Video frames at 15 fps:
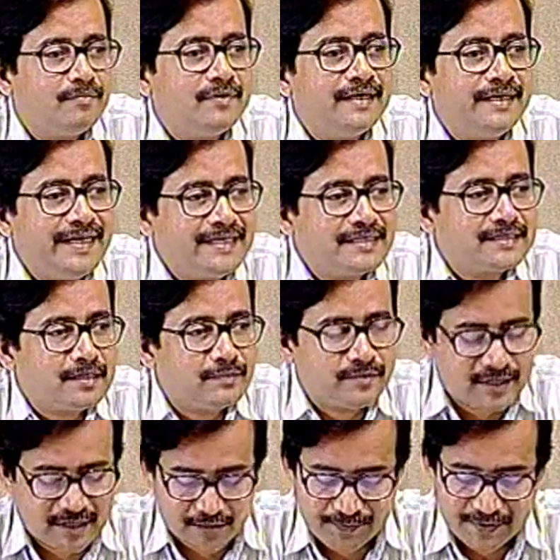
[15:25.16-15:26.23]
needs some
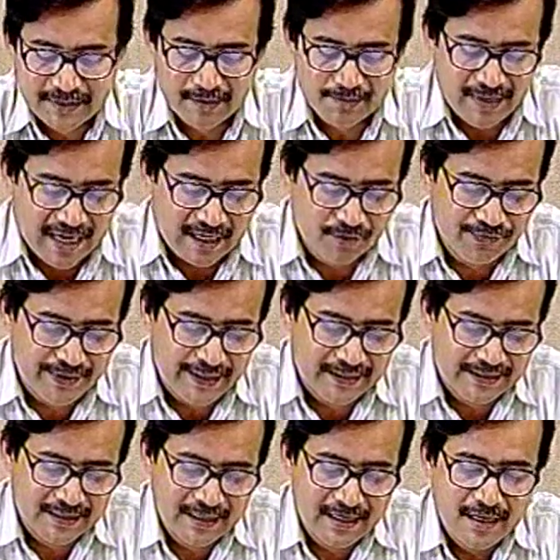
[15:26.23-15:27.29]
transmission bandwidth,